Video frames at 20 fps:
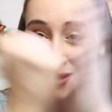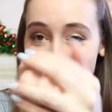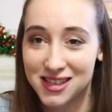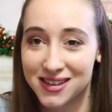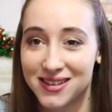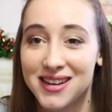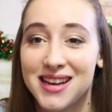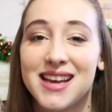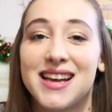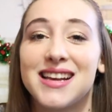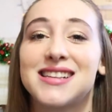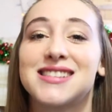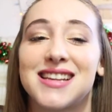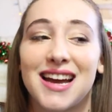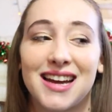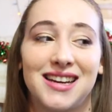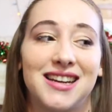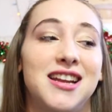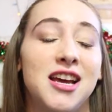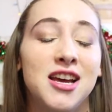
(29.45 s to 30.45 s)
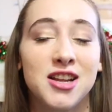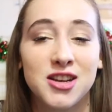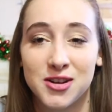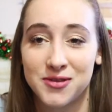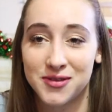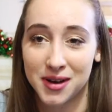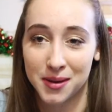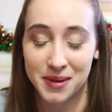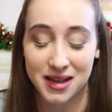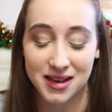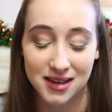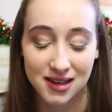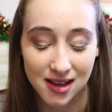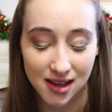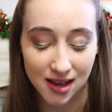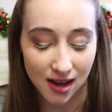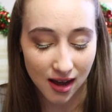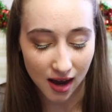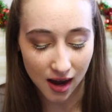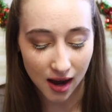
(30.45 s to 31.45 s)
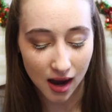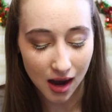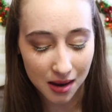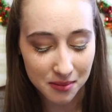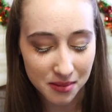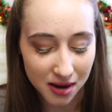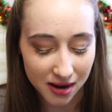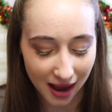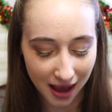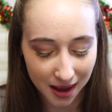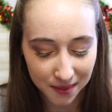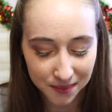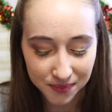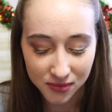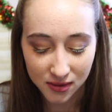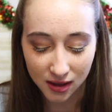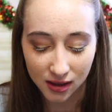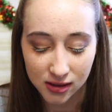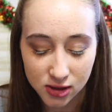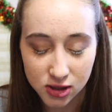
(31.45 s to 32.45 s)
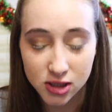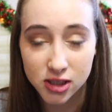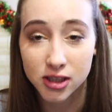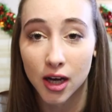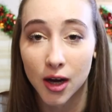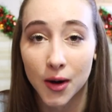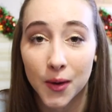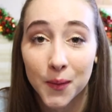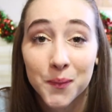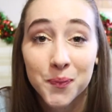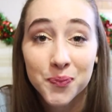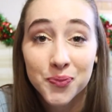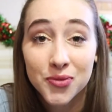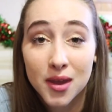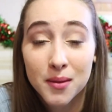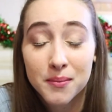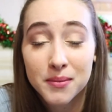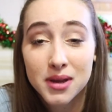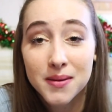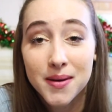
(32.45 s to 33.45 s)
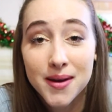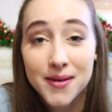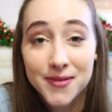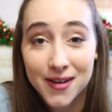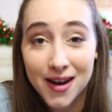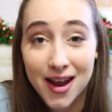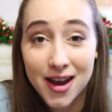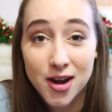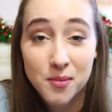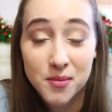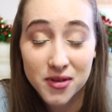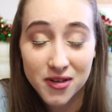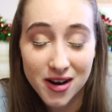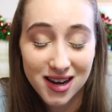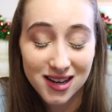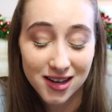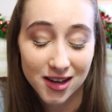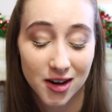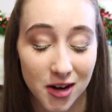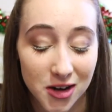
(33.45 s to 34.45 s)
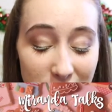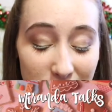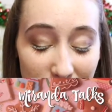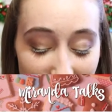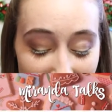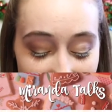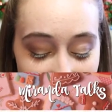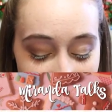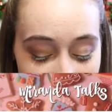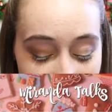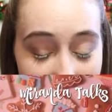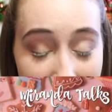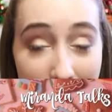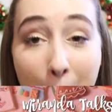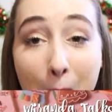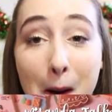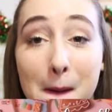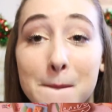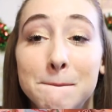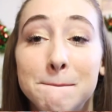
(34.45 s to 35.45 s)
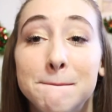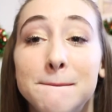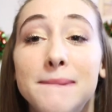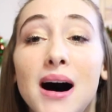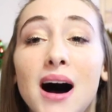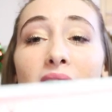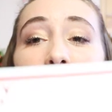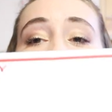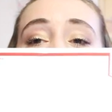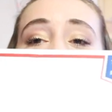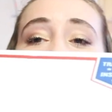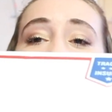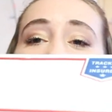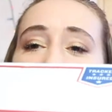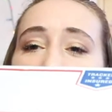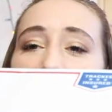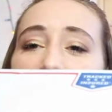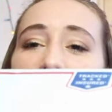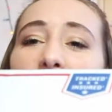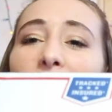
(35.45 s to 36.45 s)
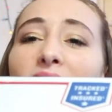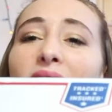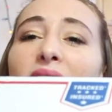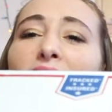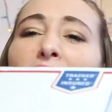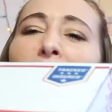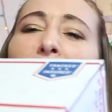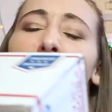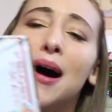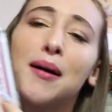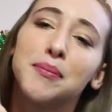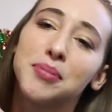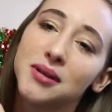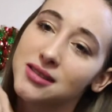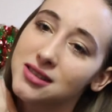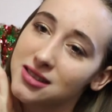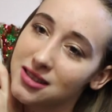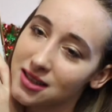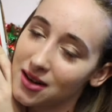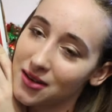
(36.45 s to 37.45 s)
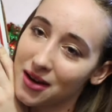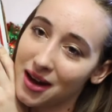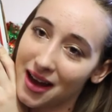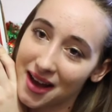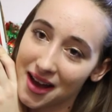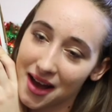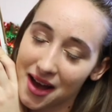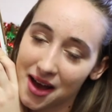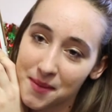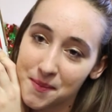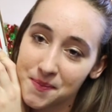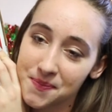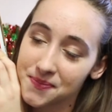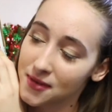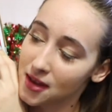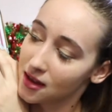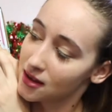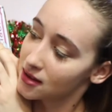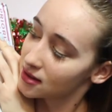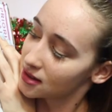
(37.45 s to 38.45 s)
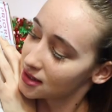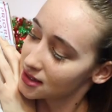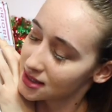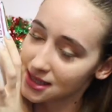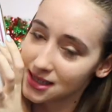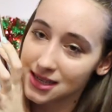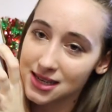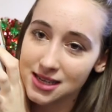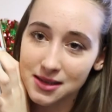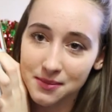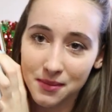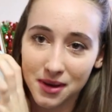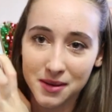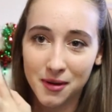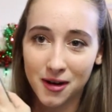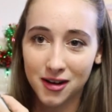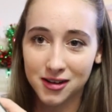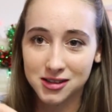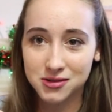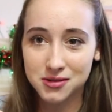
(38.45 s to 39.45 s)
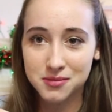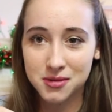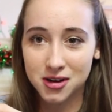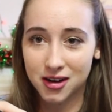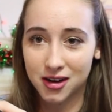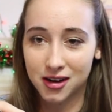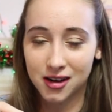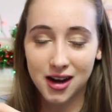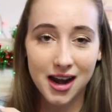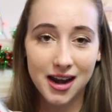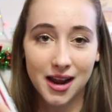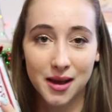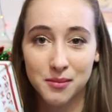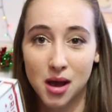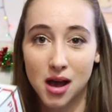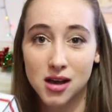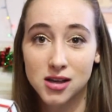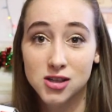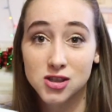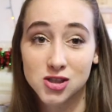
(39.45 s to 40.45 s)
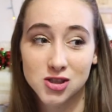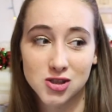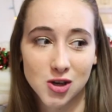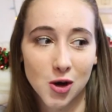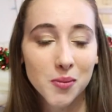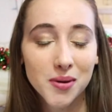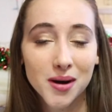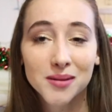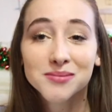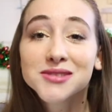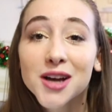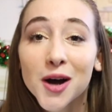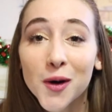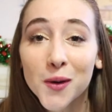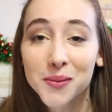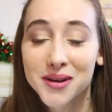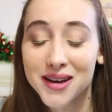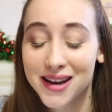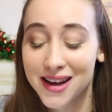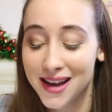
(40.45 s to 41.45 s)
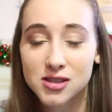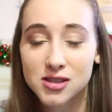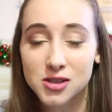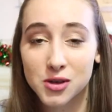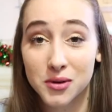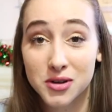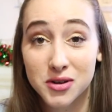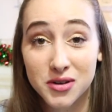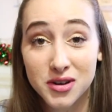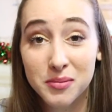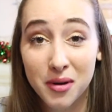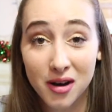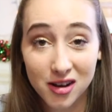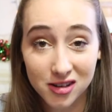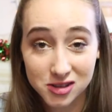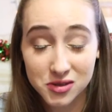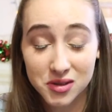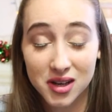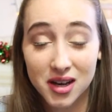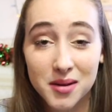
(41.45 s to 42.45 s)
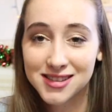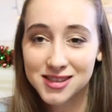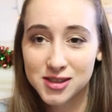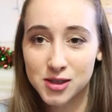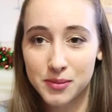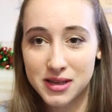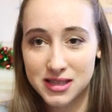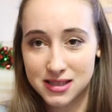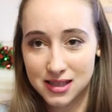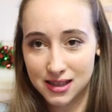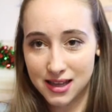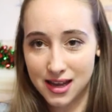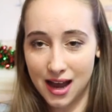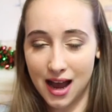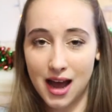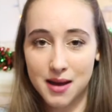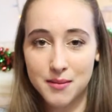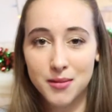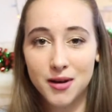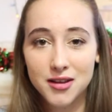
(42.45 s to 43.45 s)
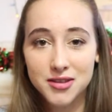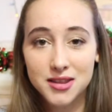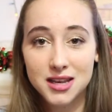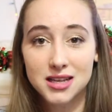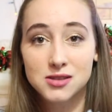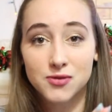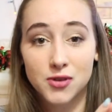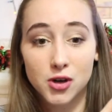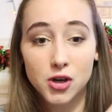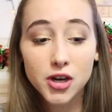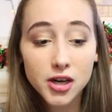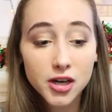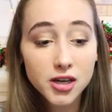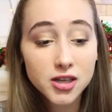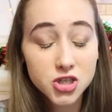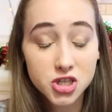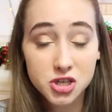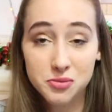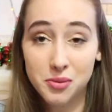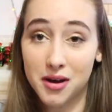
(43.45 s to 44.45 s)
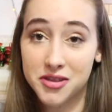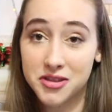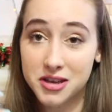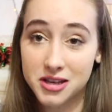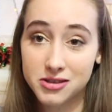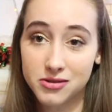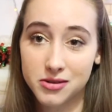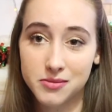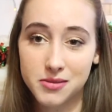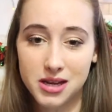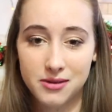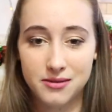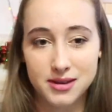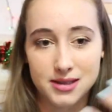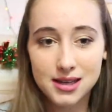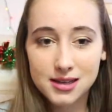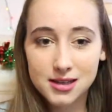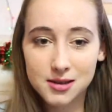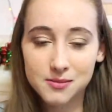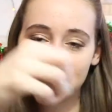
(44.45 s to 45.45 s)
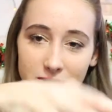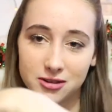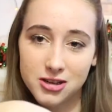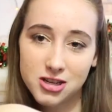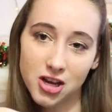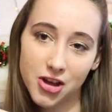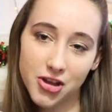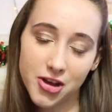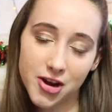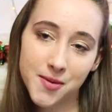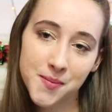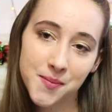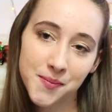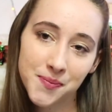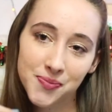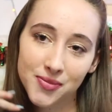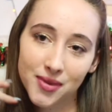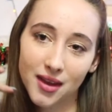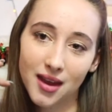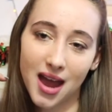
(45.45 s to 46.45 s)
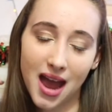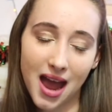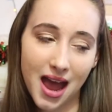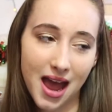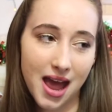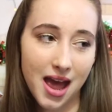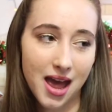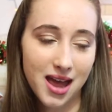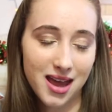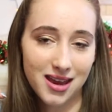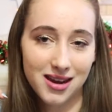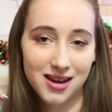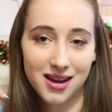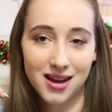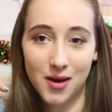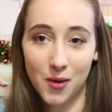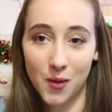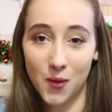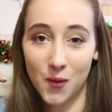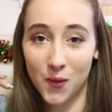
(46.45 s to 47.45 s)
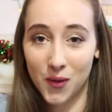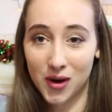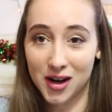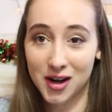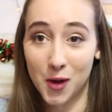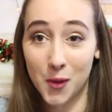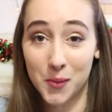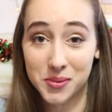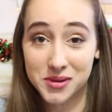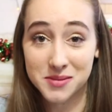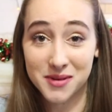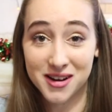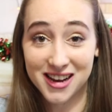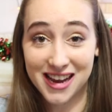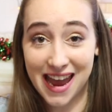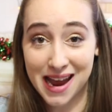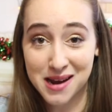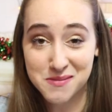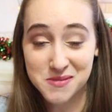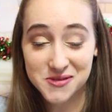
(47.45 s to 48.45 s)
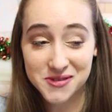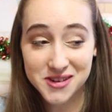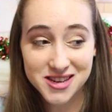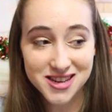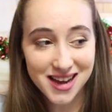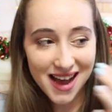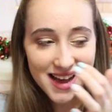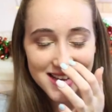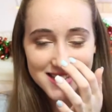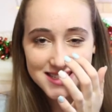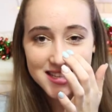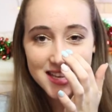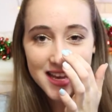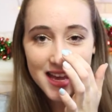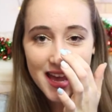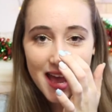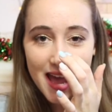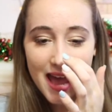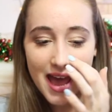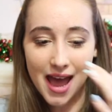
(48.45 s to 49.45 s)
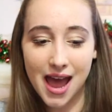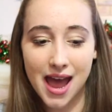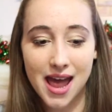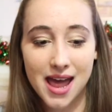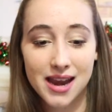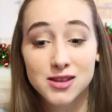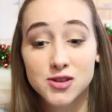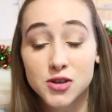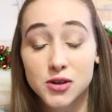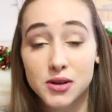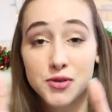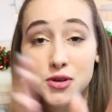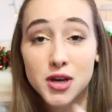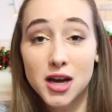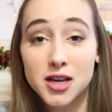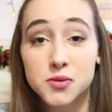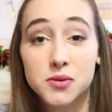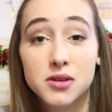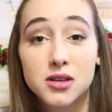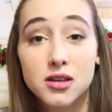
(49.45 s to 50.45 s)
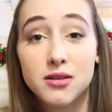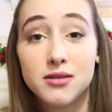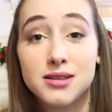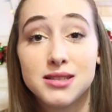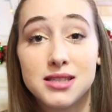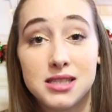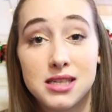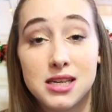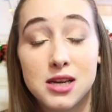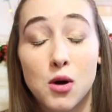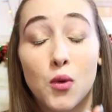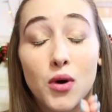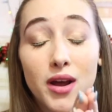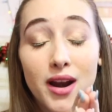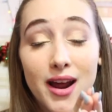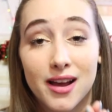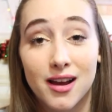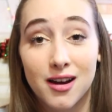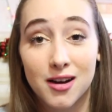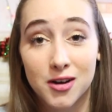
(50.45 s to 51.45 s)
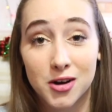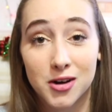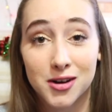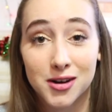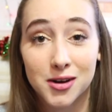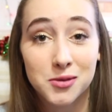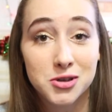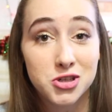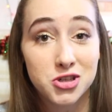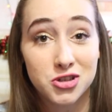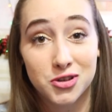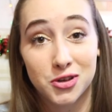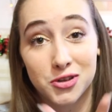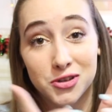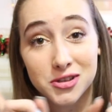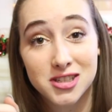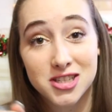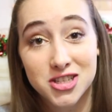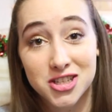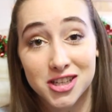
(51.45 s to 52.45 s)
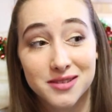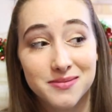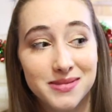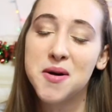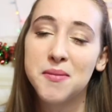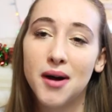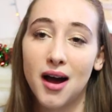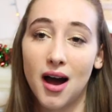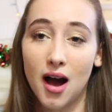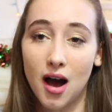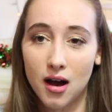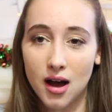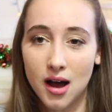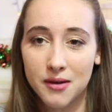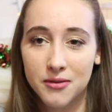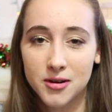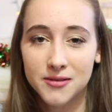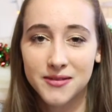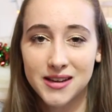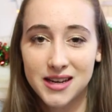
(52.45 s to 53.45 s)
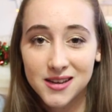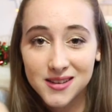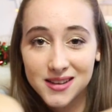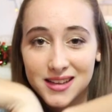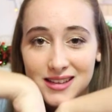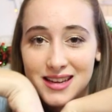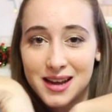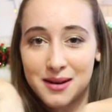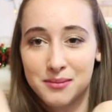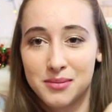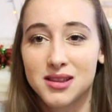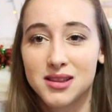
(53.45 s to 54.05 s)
so excited to film it. Okay, so me and my friend Miranda are doing a box swap. So, this is my box from her, and I'm so pumped to open So we're doing a box swap. So basically, I bought things for her, she bought things for me, and we sent them to each other. And we're gonna open them on camera for you guys. And so if you guys want to go and see what I got her, which you totally should, I'll have her video linked down